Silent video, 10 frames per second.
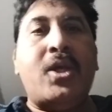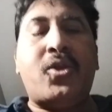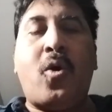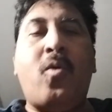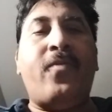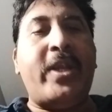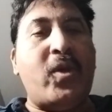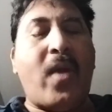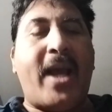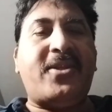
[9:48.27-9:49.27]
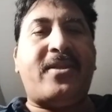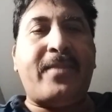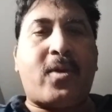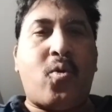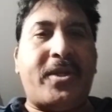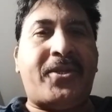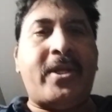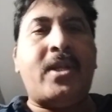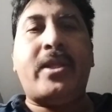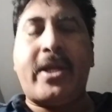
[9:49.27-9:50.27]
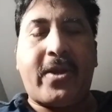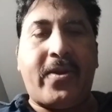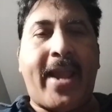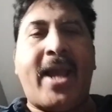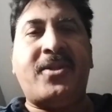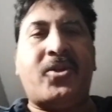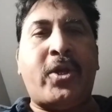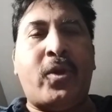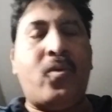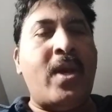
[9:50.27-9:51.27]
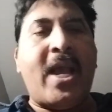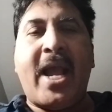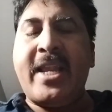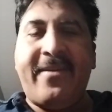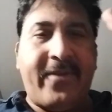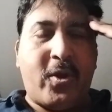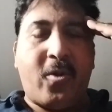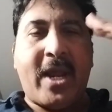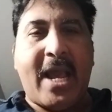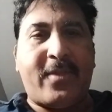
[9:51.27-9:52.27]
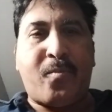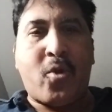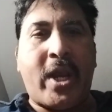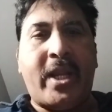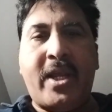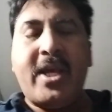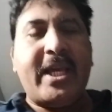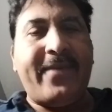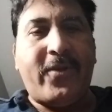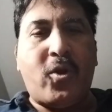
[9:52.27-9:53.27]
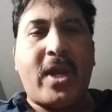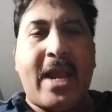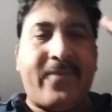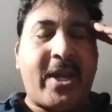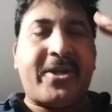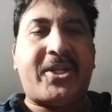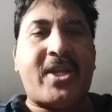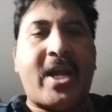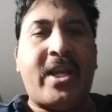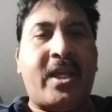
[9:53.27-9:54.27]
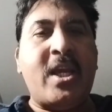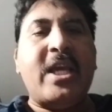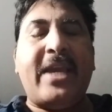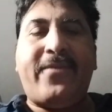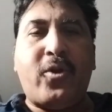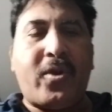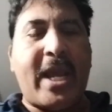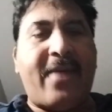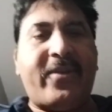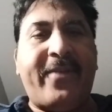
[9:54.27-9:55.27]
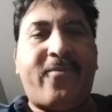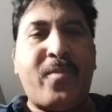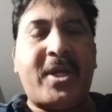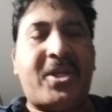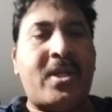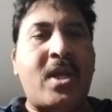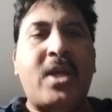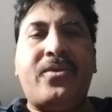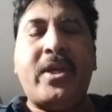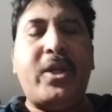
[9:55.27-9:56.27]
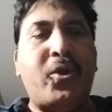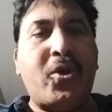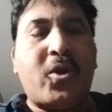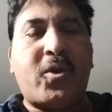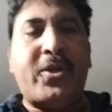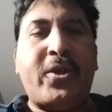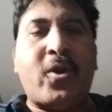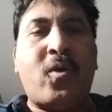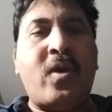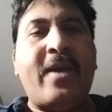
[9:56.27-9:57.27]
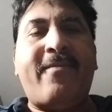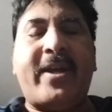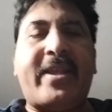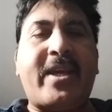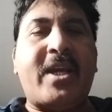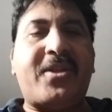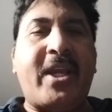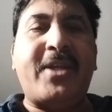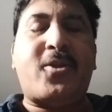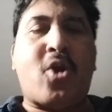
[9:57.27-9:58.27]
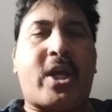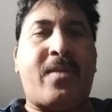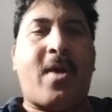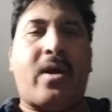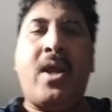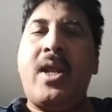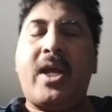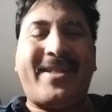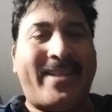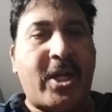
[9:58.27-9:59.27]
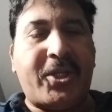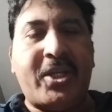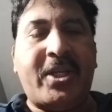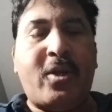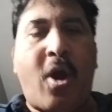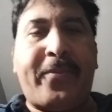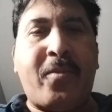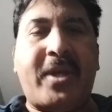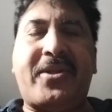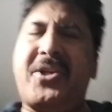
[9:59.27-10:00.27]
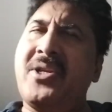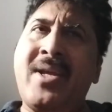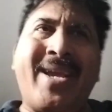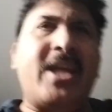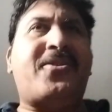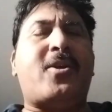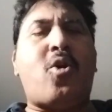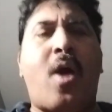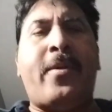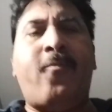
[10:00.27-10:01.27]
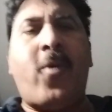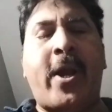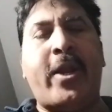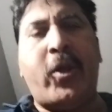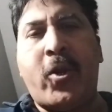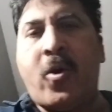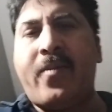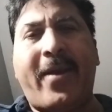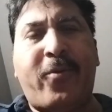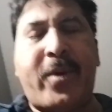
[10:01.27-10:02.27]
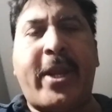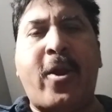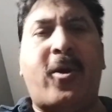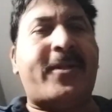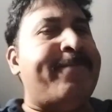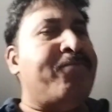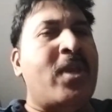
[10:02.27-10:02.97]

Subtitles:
So when you ask them a question, they're going to answer you. And if you don't have the brain, if you don't have the understanding, if you don't have the information, then you're not going to know what the heck he's talking about. Like search engine optimization, it's a common word, everybody knows.